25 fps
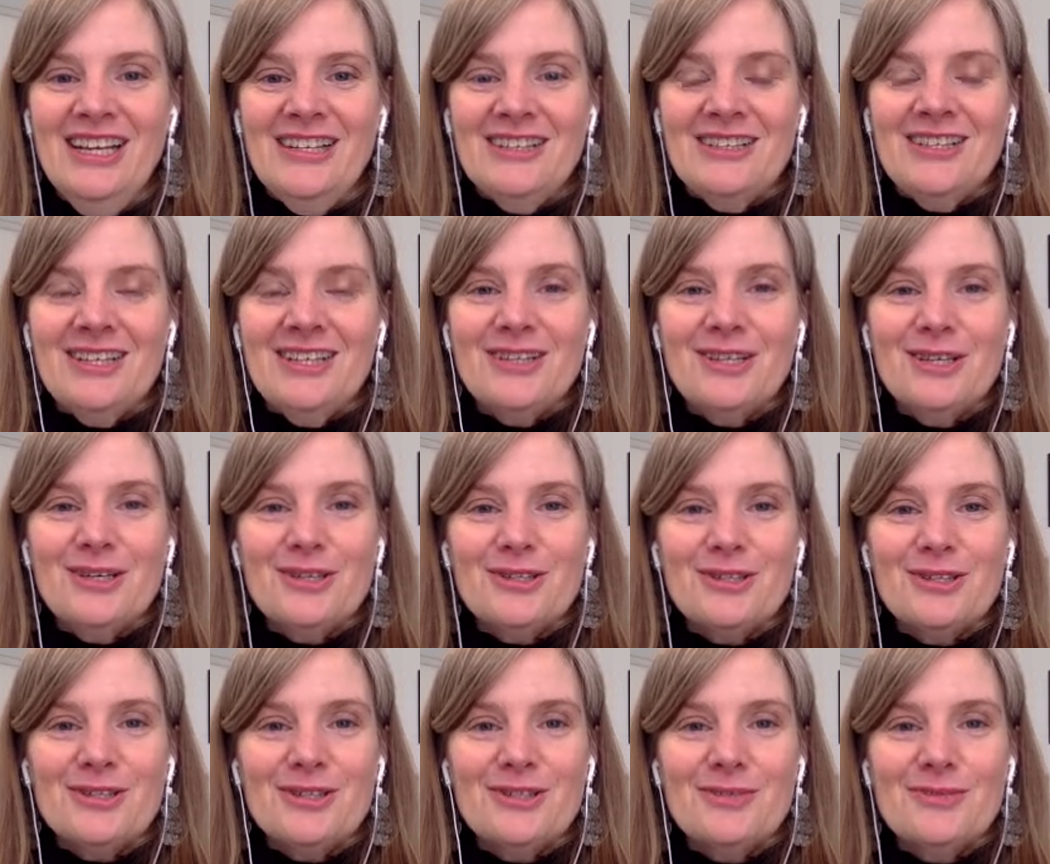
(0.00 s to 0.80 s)
that
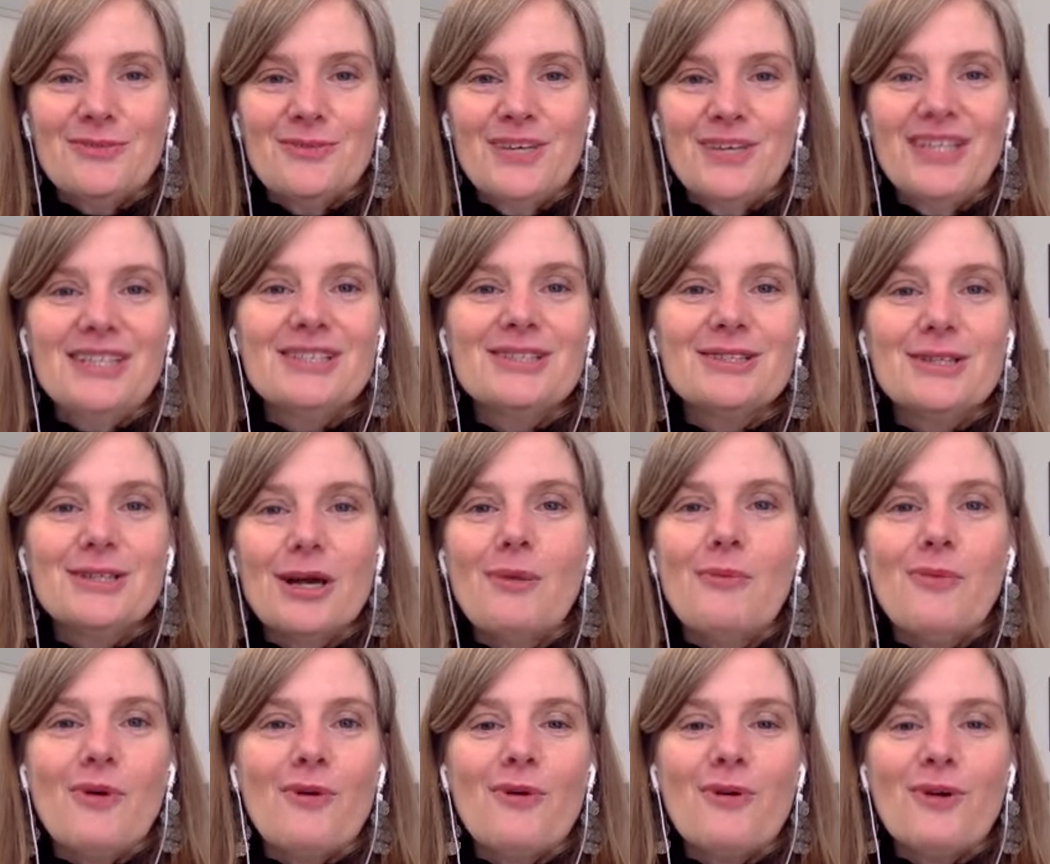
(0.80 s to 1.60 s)
there's
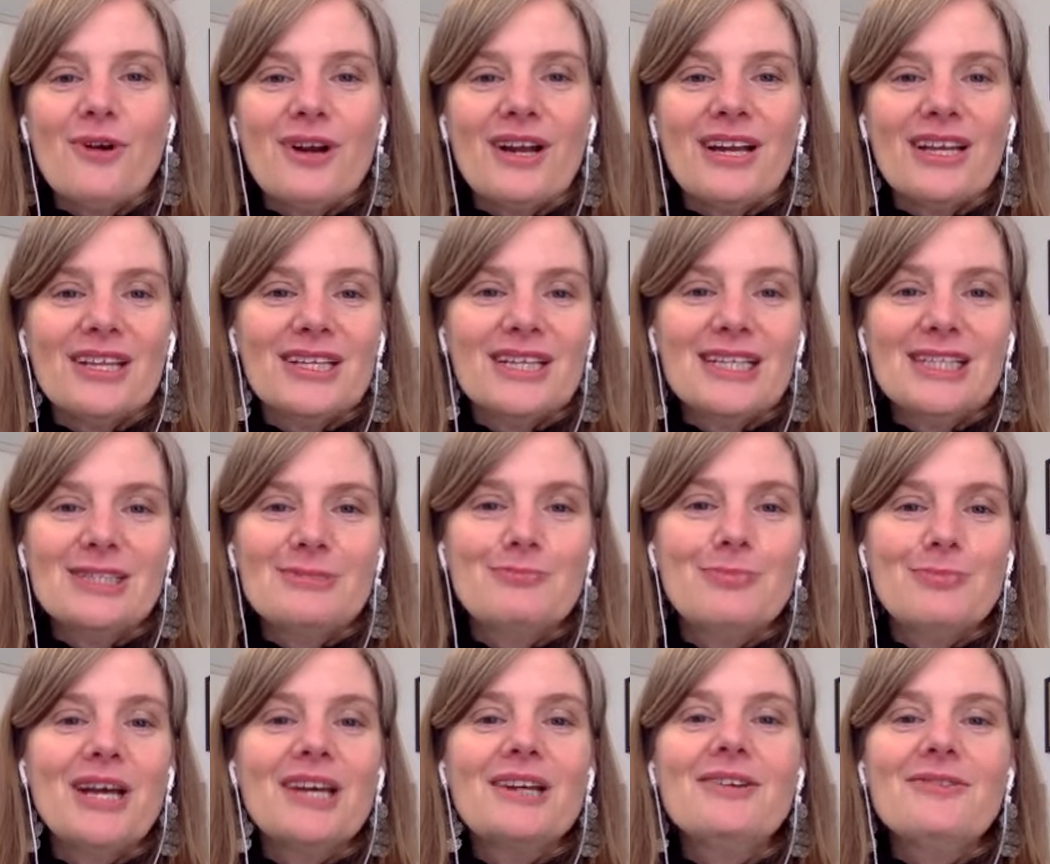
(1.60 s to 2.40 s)
wisdom or at least
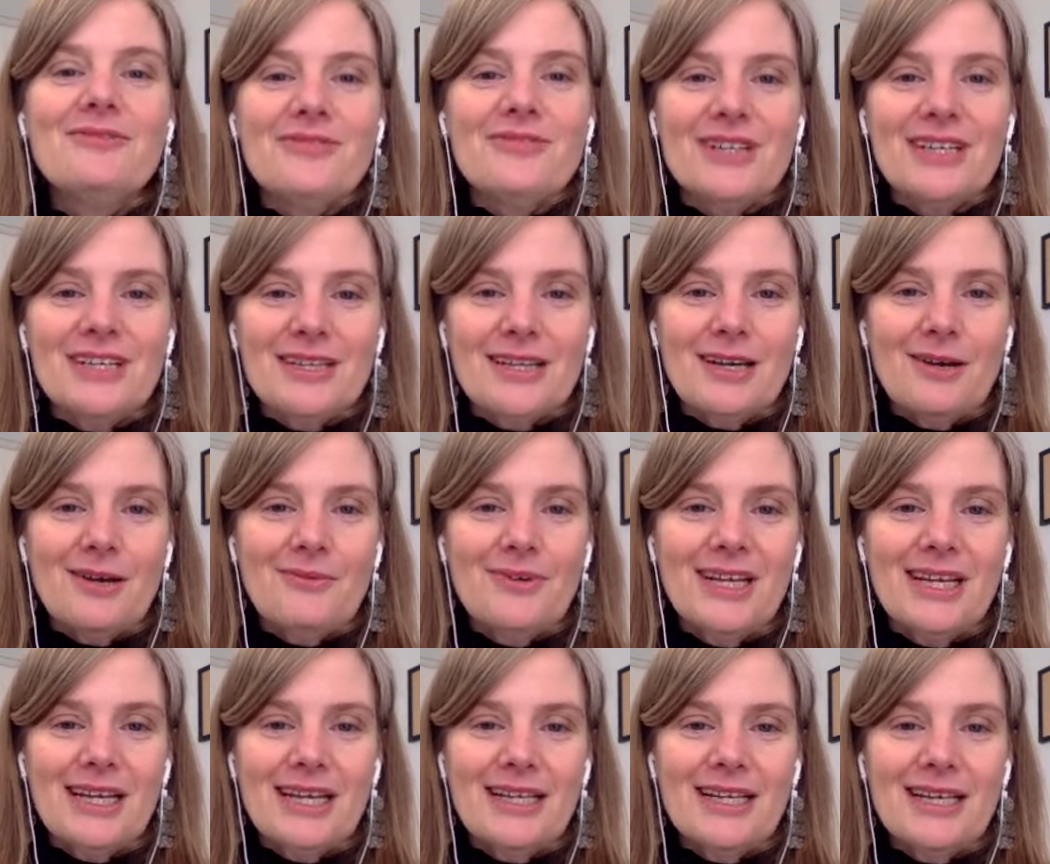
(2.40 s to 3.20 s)
benefit that
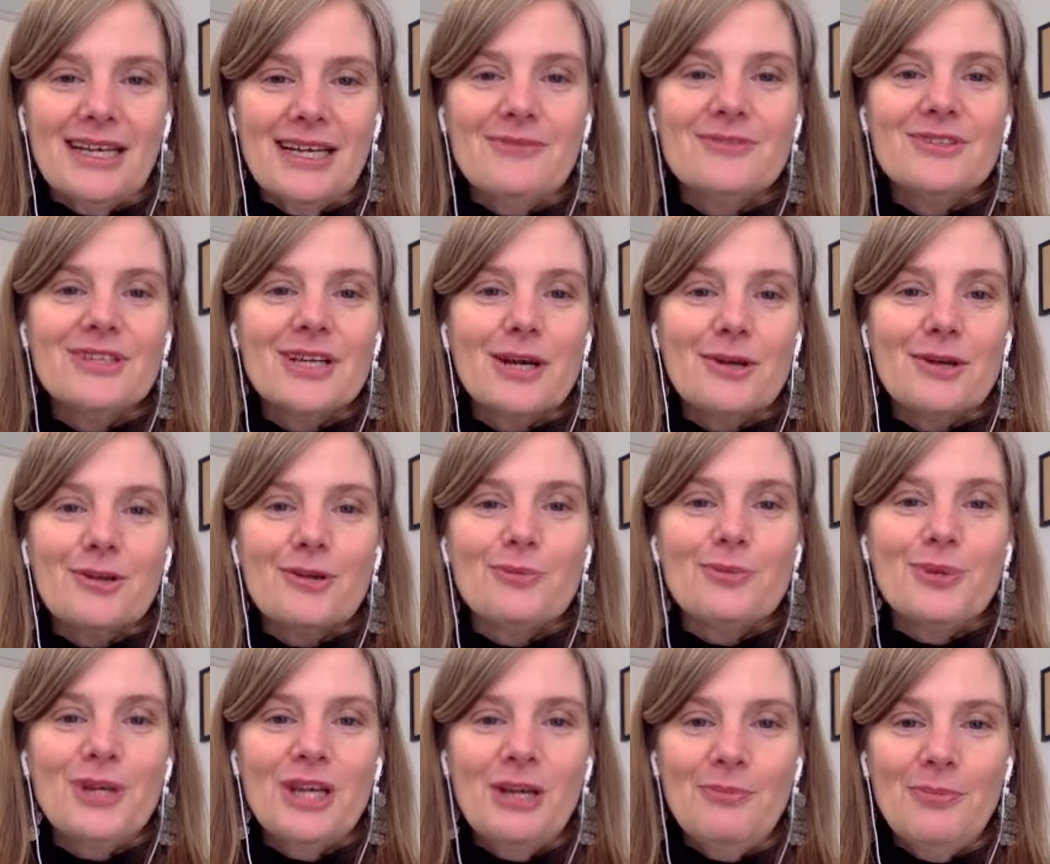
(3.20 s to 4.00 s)
we can give to other
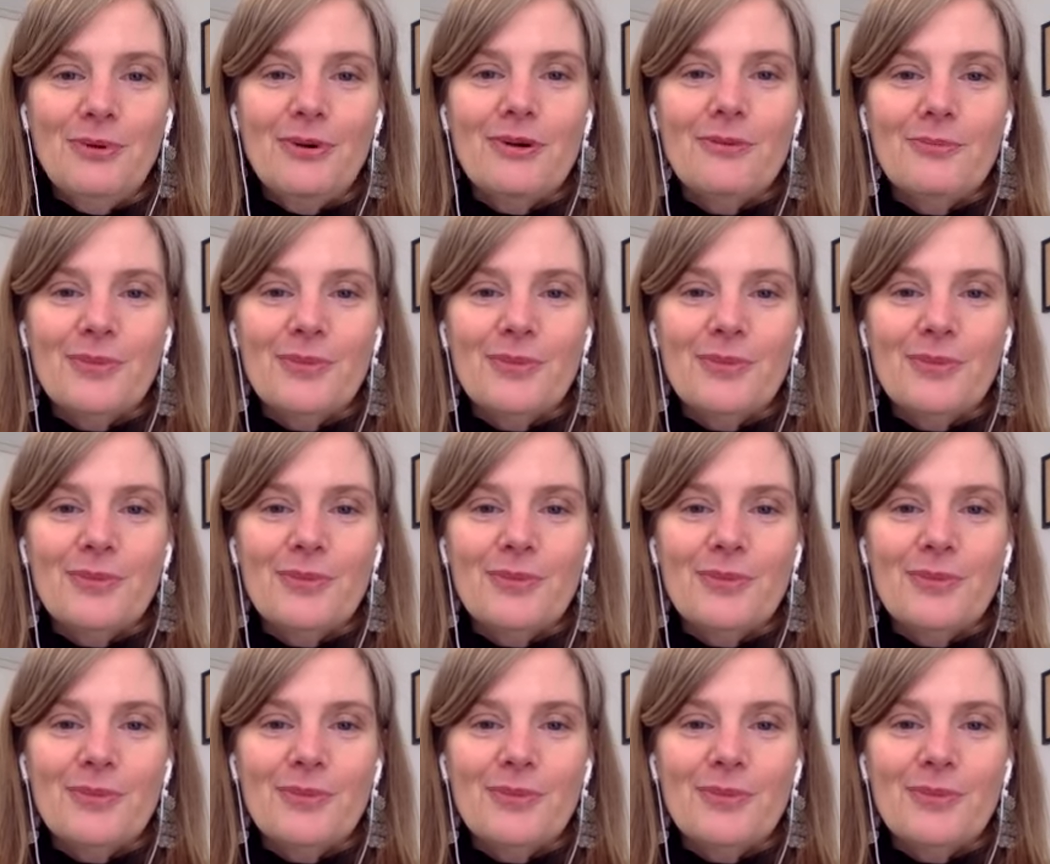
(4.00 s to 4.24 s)
people.